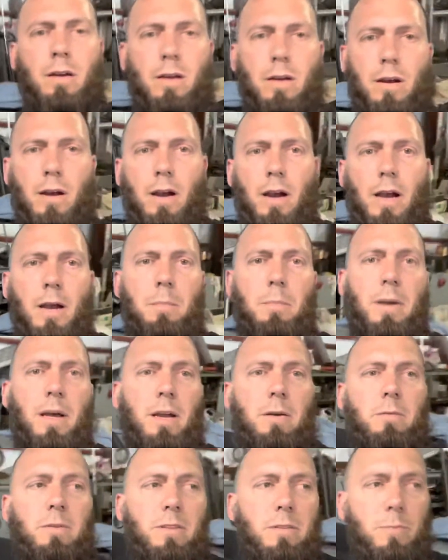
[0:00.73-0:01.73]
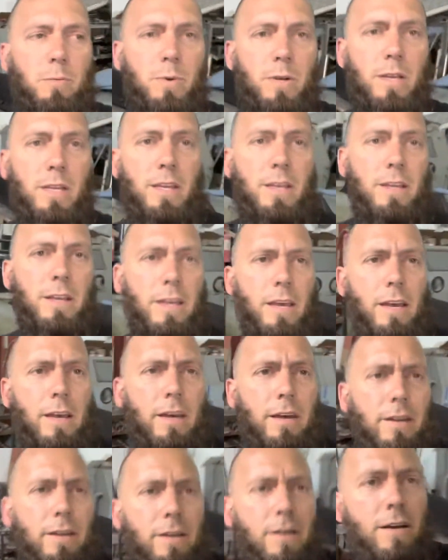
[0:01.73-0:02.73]
All right, back with the wing
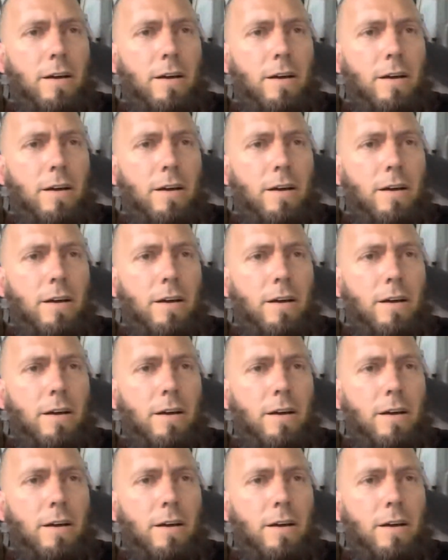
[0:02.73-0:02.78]
again.